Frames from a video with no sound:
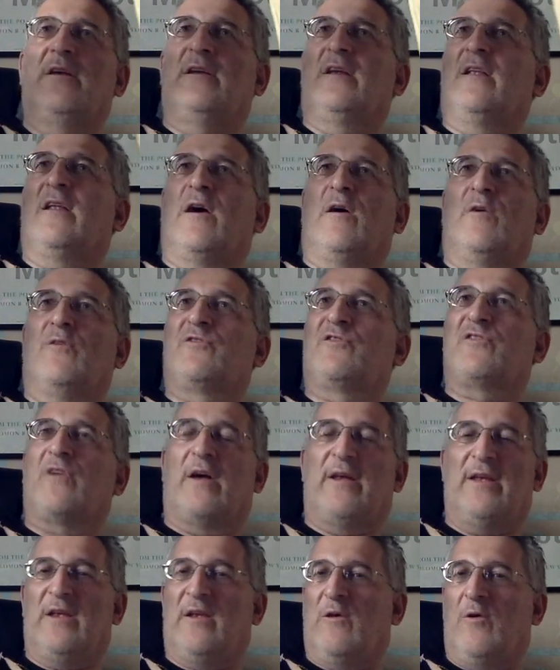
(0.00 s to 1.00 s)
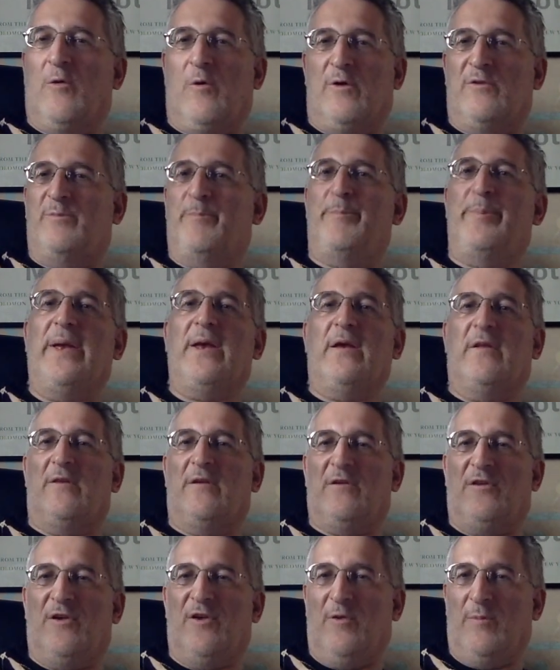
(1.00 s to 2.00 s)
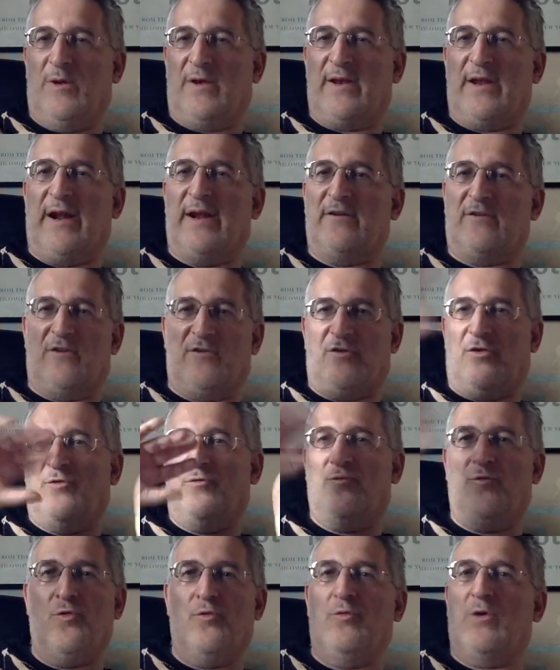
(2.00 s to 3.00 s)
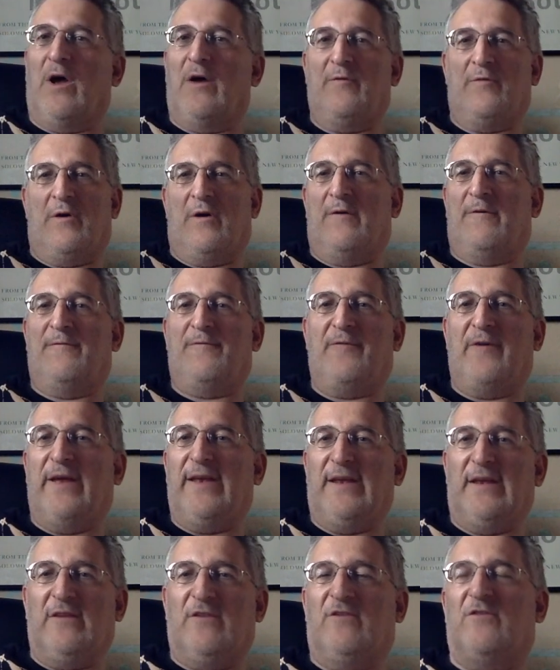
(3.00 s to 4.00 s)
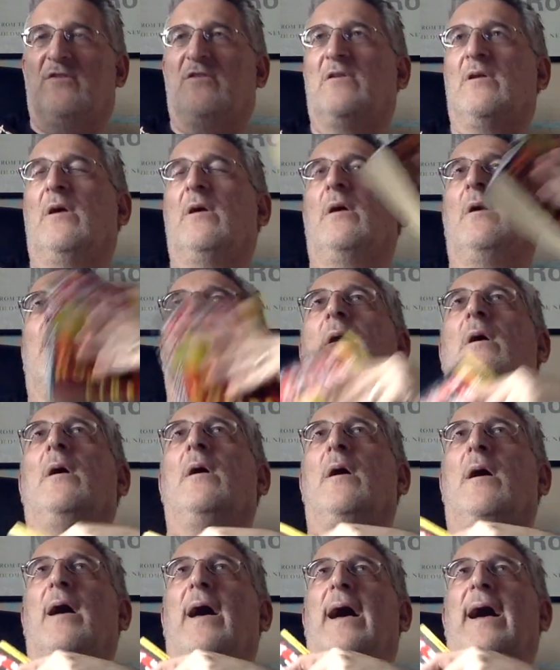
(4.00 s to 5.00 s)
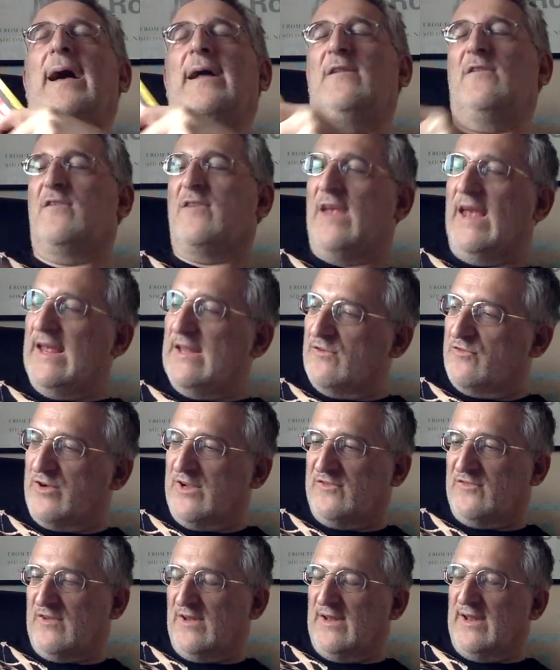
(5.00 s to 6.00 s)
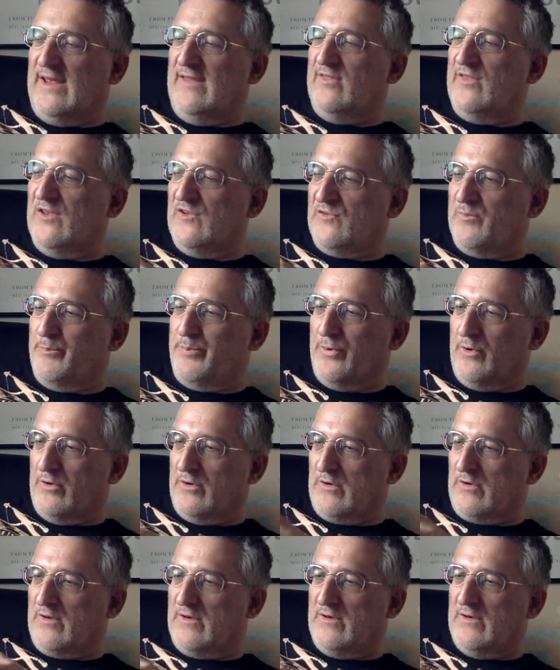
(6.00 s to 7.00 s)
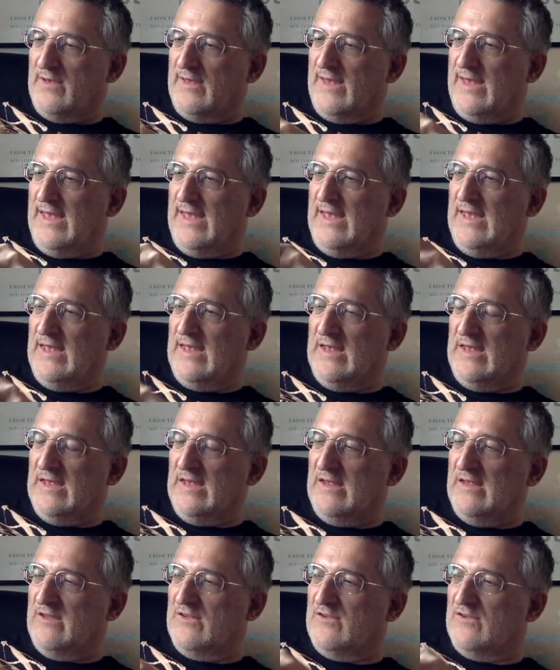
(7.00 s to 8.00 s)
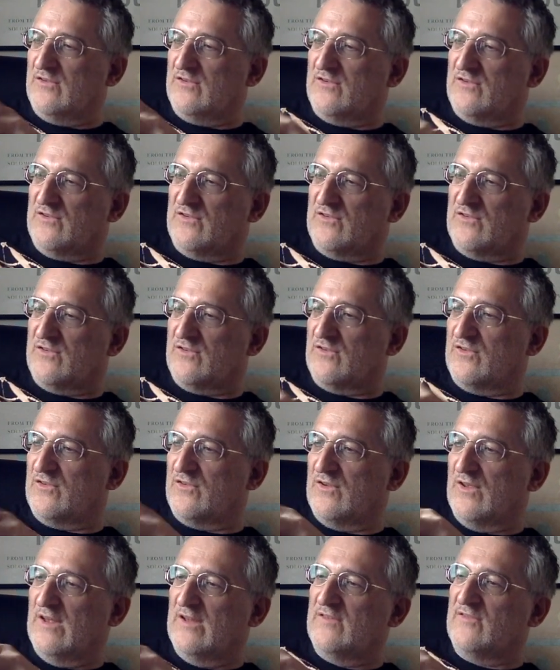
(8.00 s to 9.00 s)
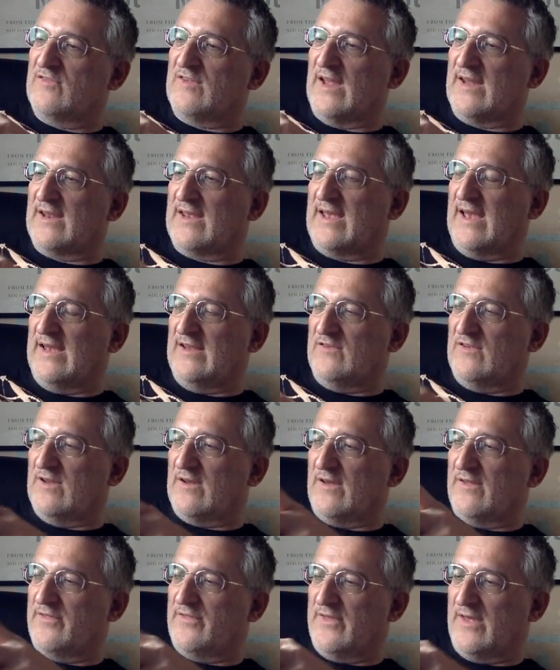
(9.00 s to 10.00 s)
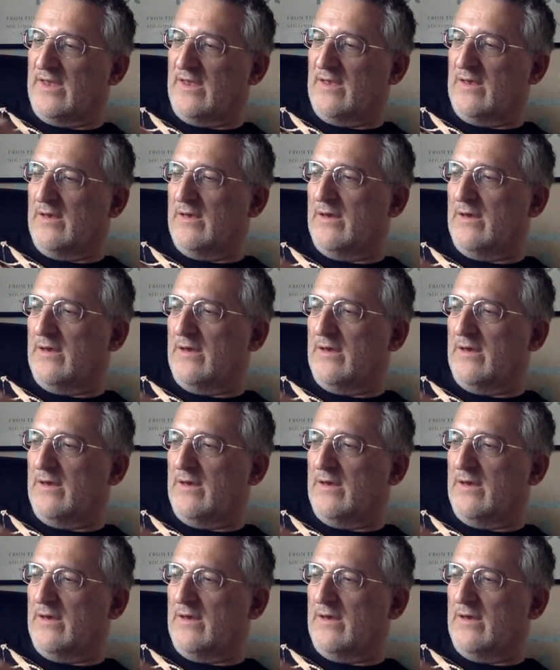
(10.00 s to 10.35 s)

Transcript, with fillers: you know, so, you know, as bigger than human characters who rule over our fates. And interestingly, this book is dedicated, I think.